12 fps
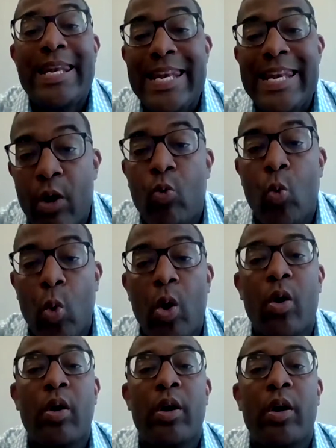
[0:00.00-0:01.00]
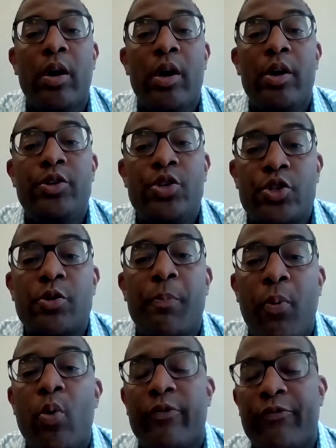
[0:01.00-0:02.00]
network to
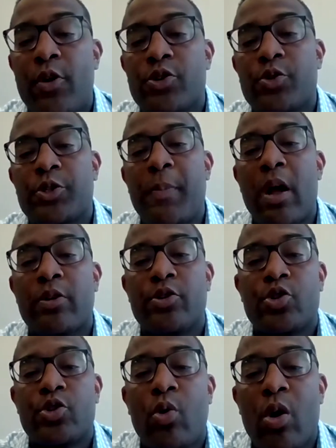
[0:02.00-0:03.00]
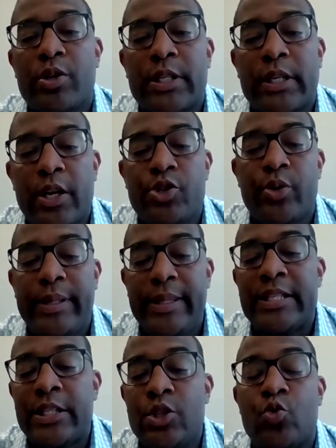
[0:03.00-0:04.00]
support first responders across the country.
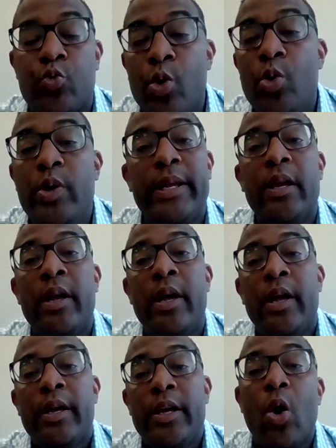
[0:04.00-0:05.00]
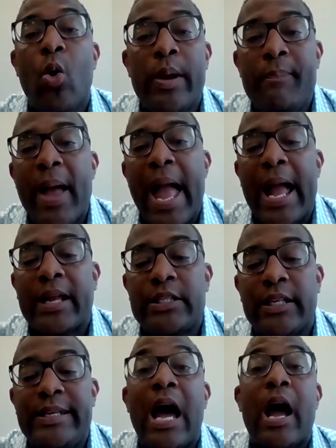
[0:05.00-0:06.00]
This is rooted going back
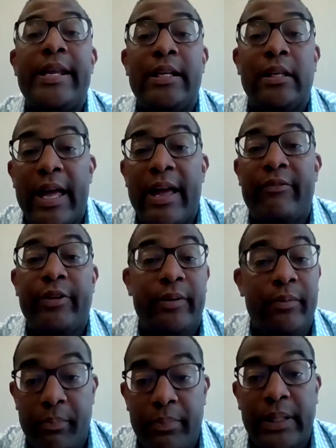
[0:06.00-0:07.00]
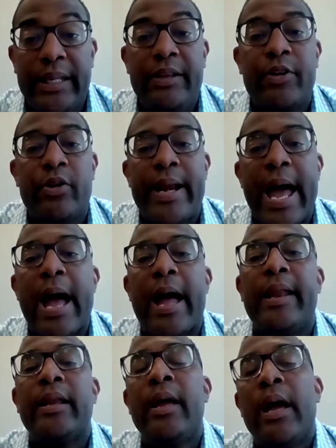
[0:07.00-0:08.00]
to 9/11, believe it or
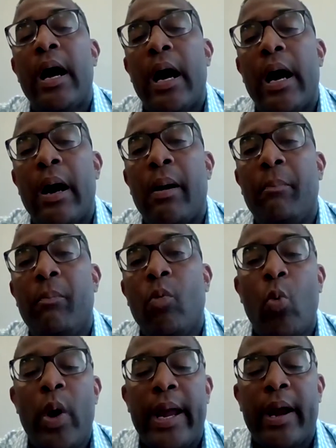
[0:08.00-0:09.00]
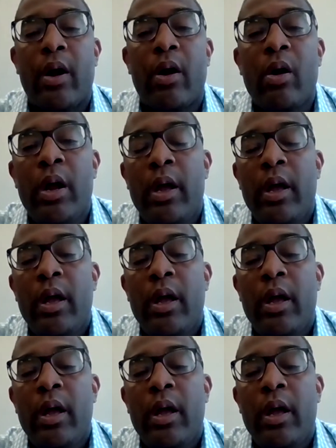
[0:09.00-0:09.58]
not, where